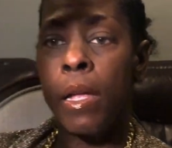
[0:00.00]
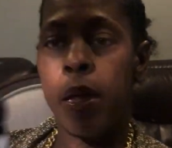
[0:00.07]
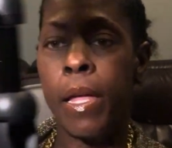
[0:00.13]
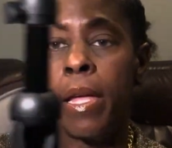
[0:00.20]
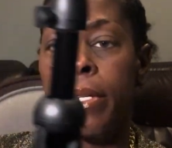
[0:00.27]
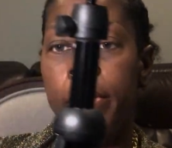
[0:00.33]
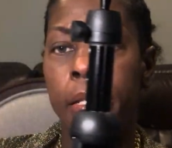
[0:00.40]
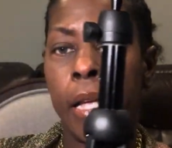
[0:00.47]

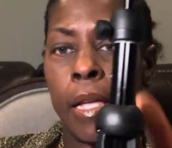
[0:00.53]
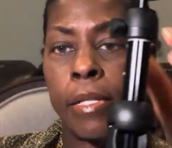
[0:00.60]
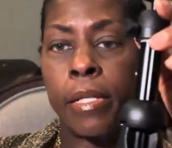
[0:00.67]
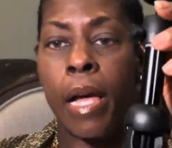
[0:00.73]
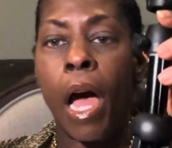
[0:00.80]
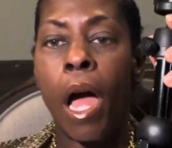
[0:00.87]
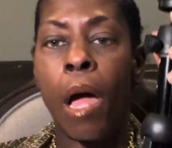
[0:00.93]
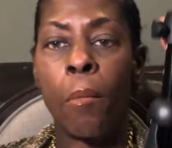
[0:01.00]
it's
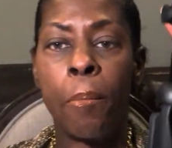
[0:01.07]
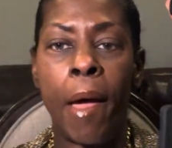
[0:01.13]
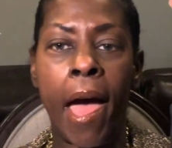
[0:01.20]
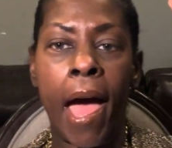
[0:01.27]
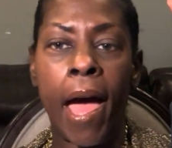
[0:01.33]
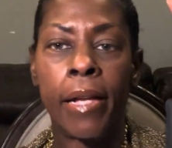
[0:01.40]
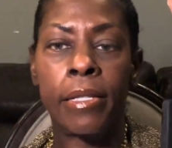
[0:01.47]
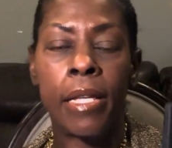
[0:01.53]

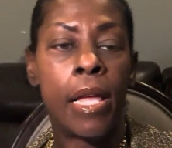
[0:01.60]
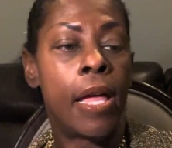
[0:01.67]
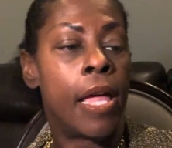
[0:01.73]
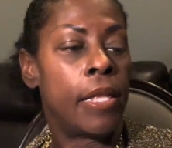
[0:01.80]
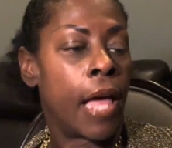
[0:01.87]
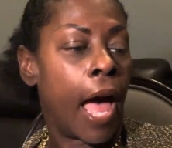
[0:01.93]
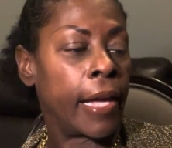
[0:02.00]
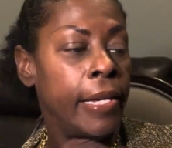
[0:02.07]
compact.
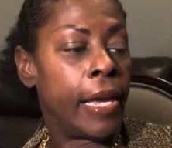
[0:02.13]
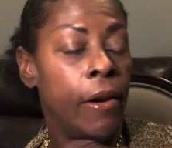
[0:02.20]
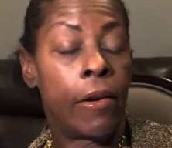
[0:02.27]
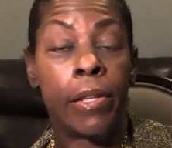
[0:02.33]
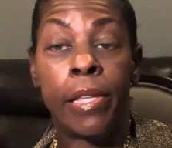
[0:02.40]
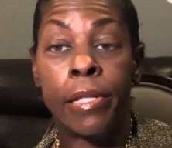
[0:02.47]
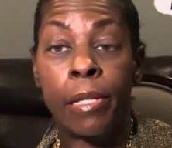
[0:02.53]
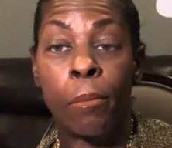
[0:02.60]
I carry
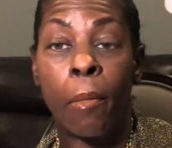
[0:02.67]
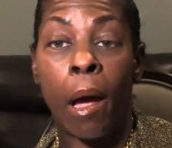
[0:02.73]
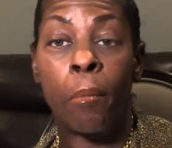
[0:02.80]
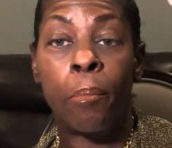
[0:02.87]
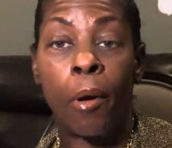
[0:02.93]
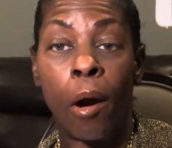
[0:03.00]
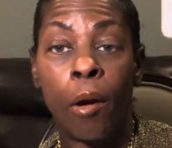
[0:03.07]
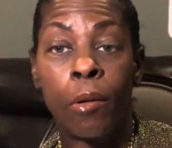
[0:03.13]
this in my
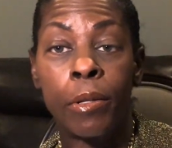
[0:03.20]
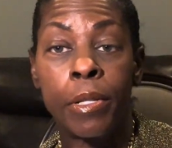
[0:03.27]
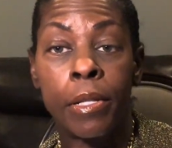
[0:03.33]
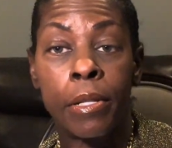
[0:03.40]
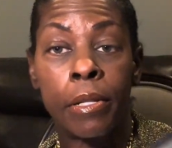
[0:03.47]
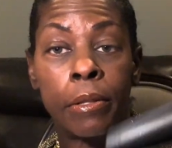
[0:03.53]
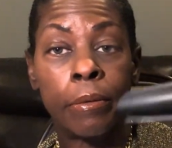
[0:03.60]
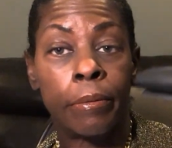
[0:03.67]

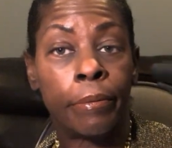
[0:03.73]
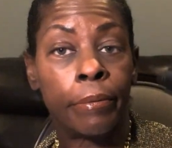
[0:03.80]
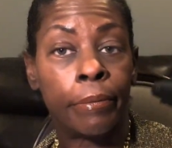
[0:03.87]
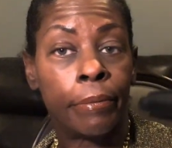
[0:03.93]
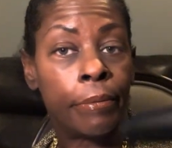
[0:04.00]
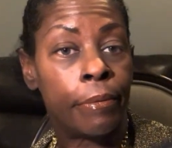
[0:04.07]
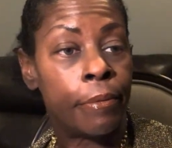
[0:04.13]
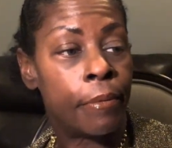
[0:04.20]
purse.
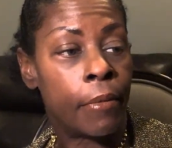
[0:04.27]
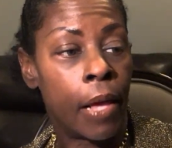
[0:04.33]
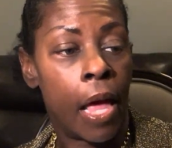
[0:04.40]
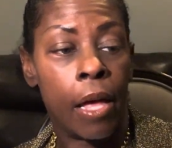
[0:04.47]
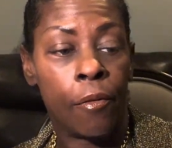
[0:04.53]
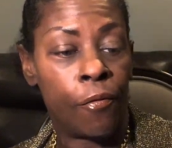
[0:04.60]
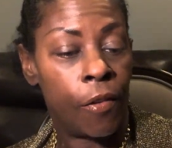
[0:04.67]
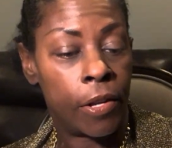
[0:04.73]

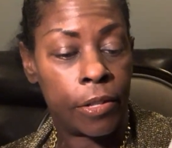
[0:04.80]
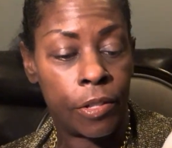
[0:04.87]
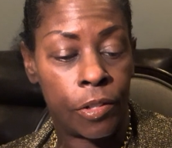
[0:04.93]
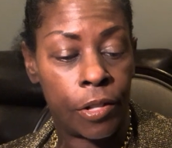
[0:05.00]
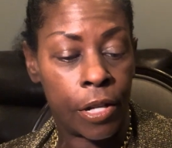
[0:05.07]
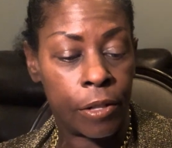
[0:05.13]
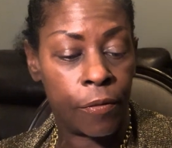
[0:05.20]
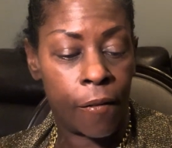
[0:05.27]
It fits
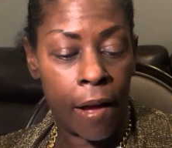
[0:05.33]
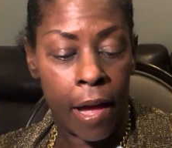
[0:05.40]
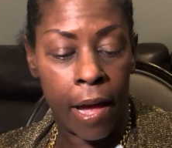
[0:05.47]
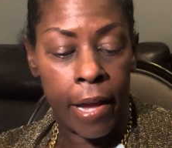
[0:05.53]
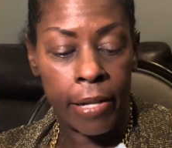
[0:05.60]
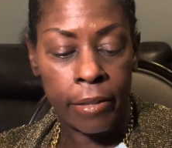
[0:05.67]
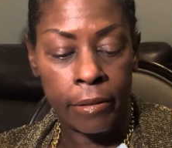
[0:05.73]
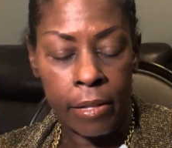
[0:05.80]
just
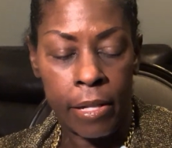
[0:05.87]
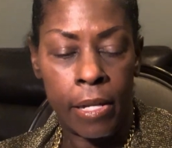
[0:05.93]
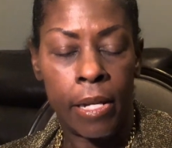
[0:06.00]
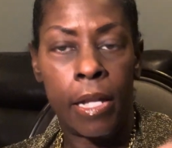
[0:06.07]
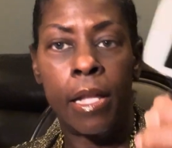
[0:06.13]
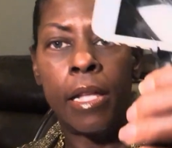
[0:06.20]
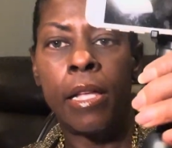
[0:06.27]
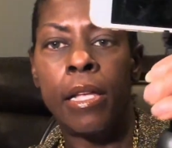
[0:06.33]
fine.
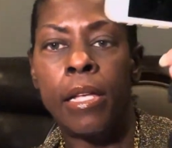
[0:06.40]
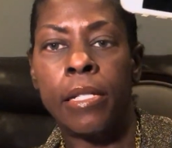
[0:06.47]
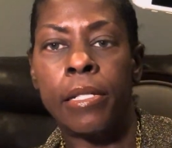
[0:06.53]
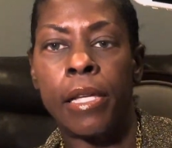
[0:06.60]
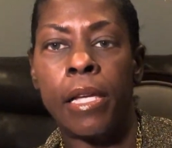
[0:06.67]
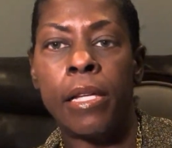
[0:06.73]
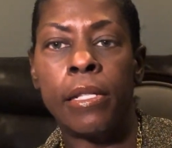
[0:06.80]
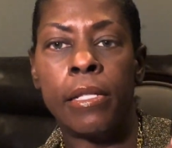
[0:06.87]

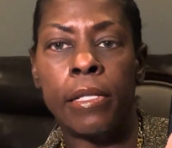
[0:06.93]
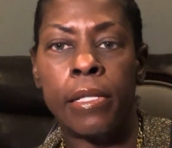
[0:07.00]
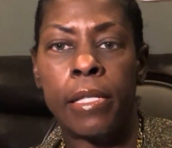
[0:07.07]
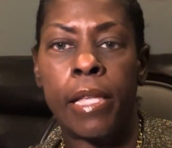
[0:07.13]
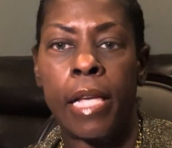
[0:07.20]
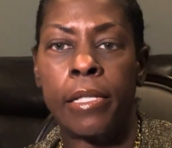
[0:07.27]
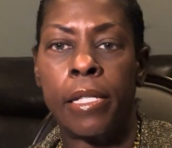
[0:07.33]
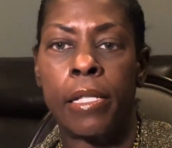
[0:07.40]
See,
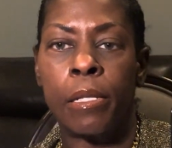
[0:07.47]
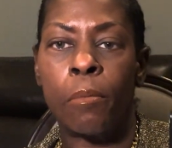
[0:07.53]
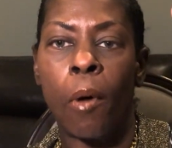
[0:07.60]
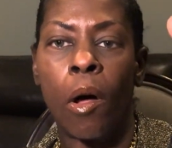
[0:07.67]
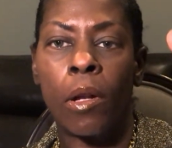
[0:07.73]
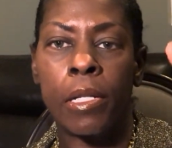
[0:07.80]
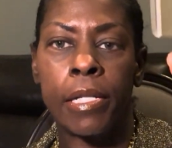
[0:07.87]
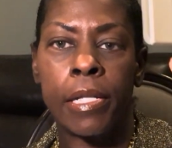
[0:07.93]
that's as
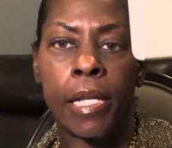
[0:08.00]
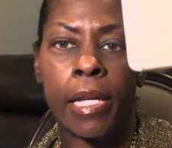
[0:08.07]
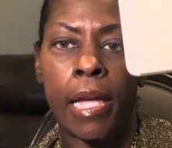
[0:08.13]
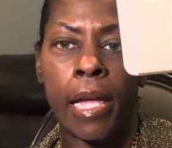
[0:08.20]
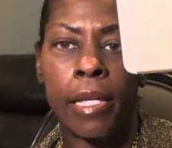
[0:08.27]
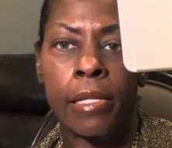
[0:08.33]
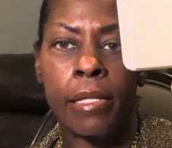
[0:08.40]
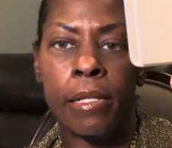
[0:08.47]
small as it
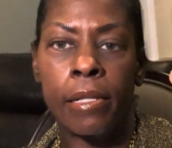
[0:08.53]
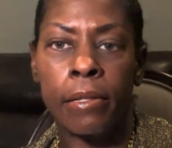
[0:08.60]
gets.